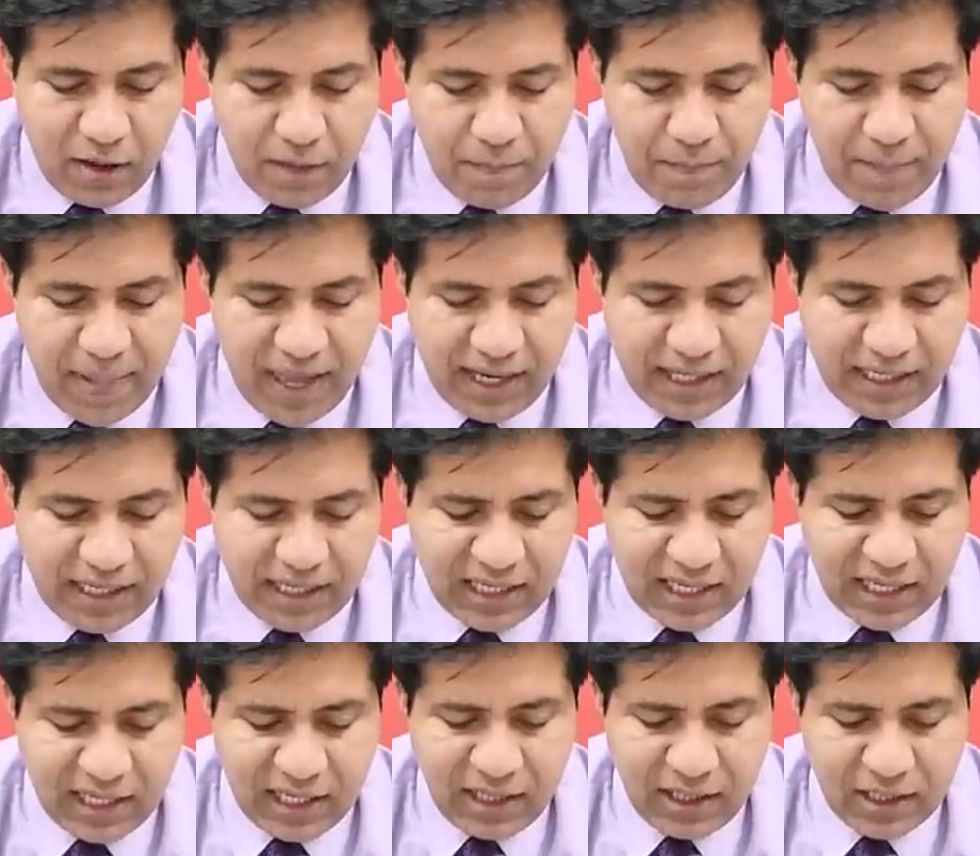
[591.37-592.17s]

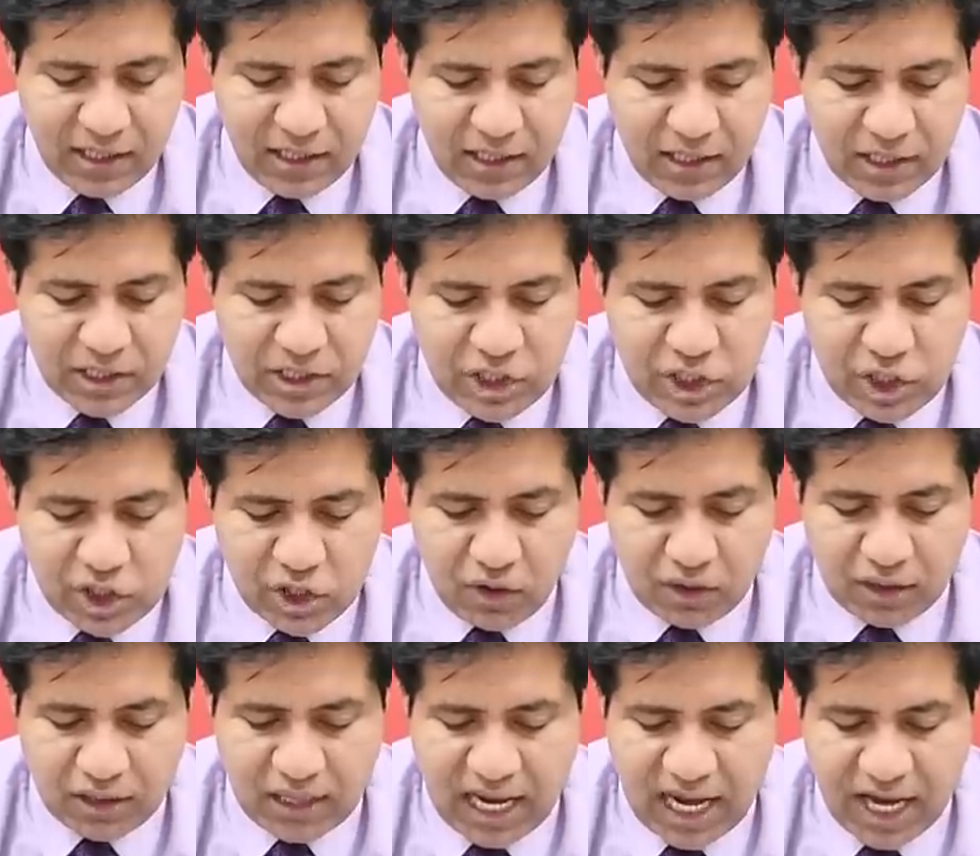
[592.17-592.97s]
Many
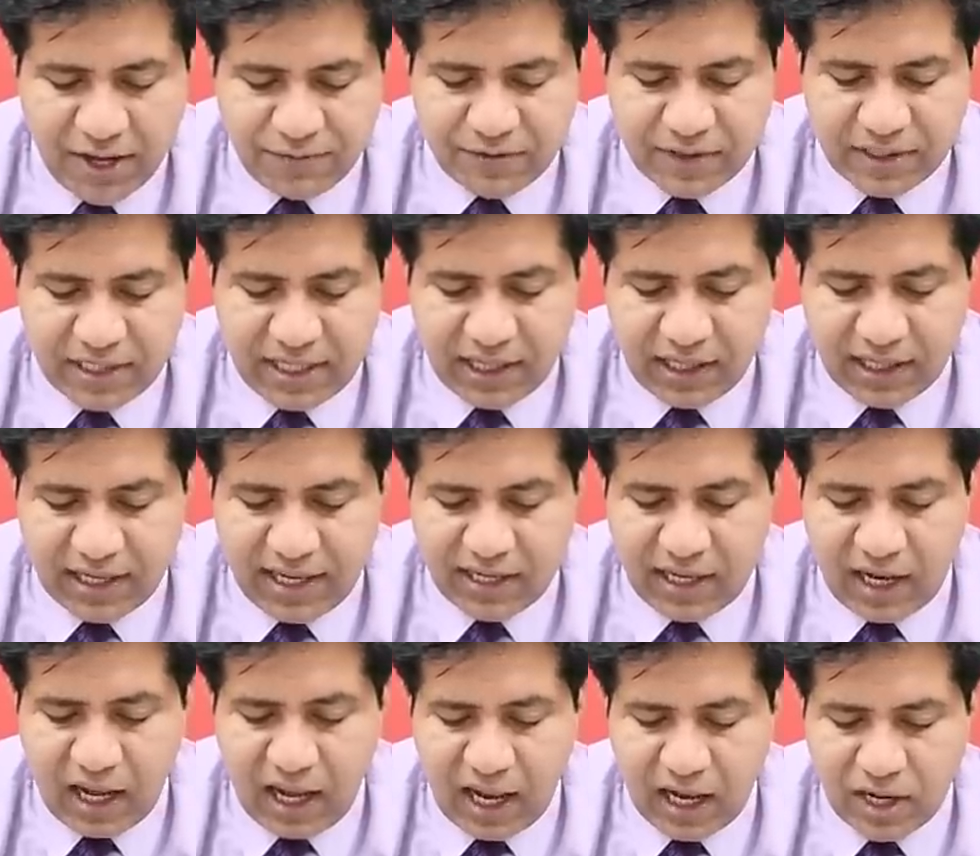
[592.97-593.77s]
geoglyphs in
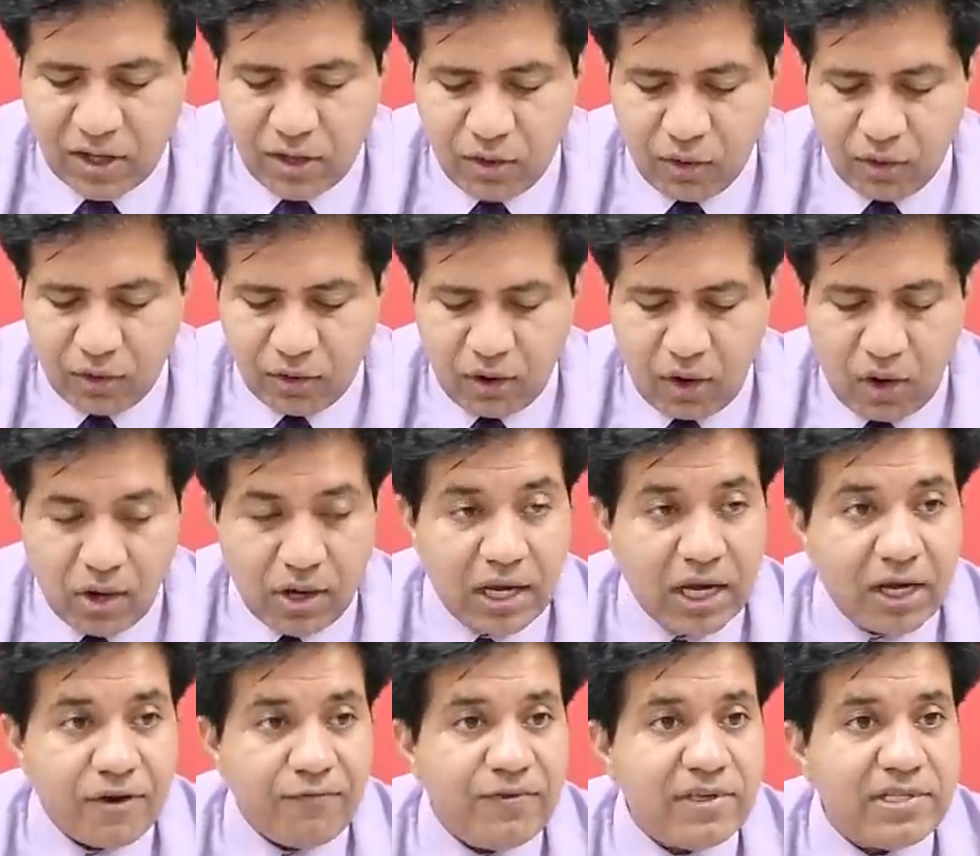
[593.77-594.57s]
England are no
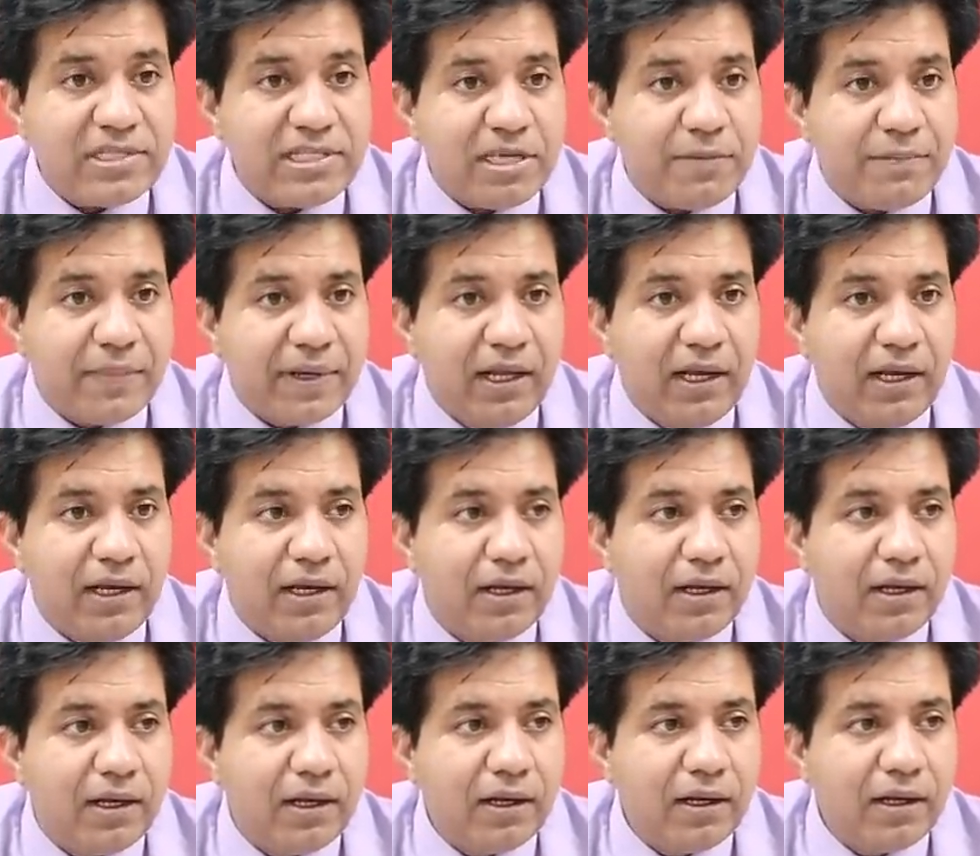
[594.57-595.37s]
longer visible.
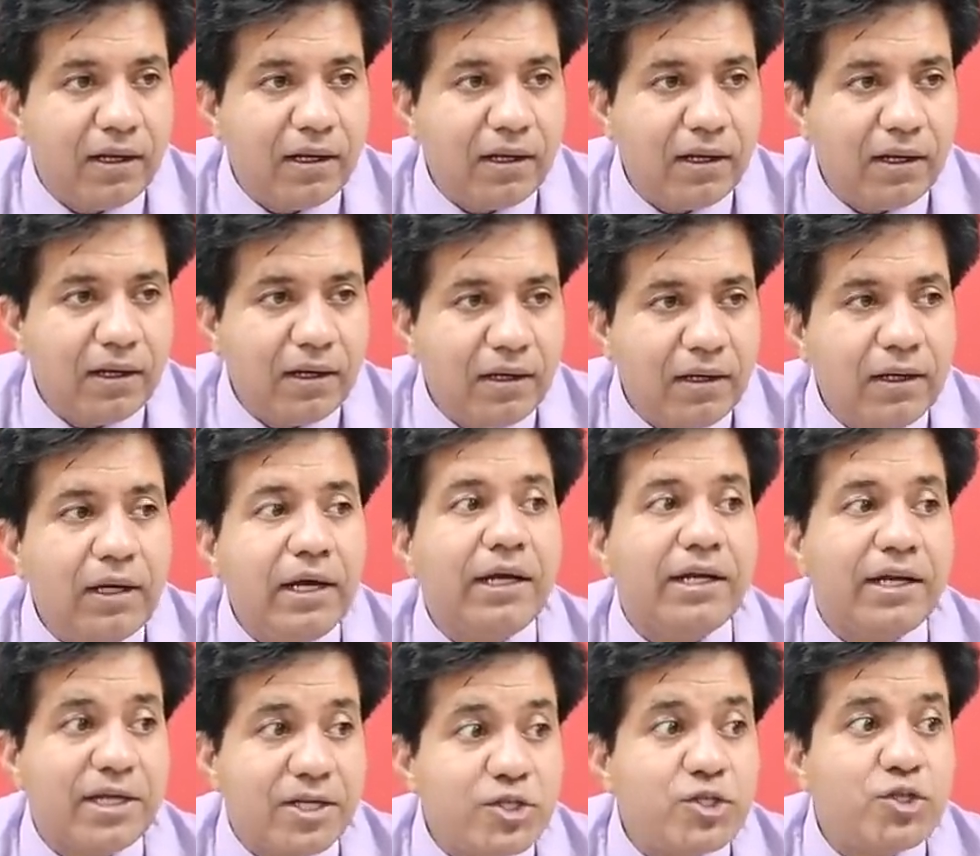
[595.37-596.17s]

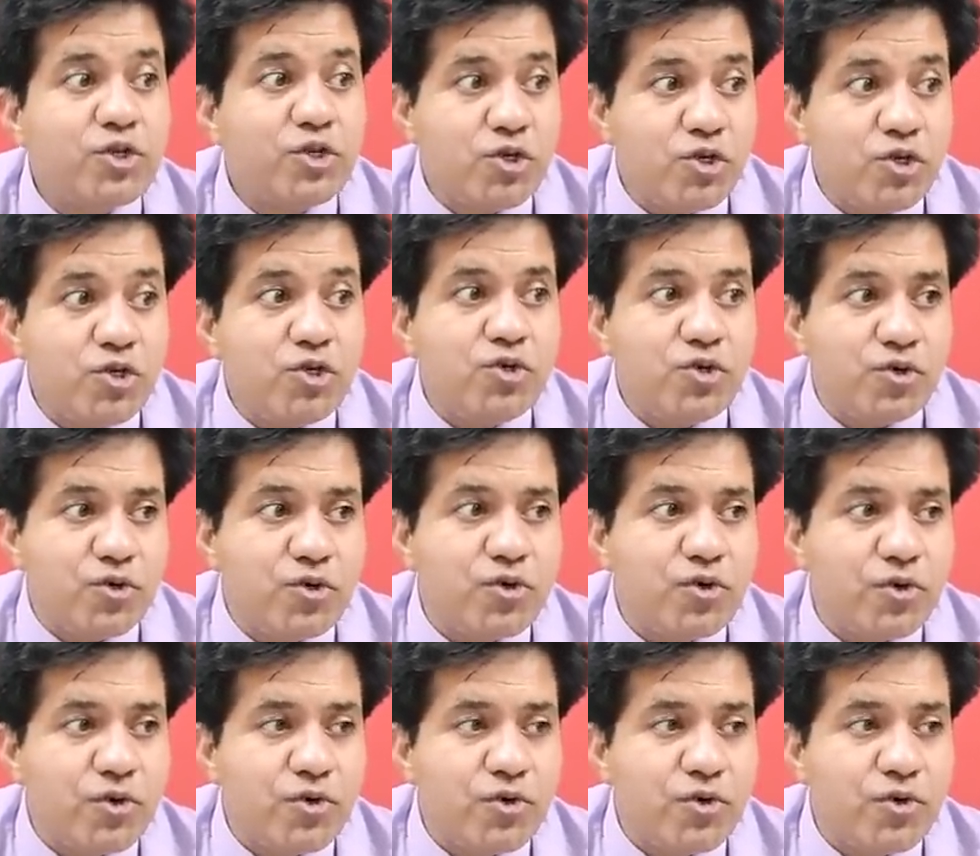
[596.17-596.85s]
It is true.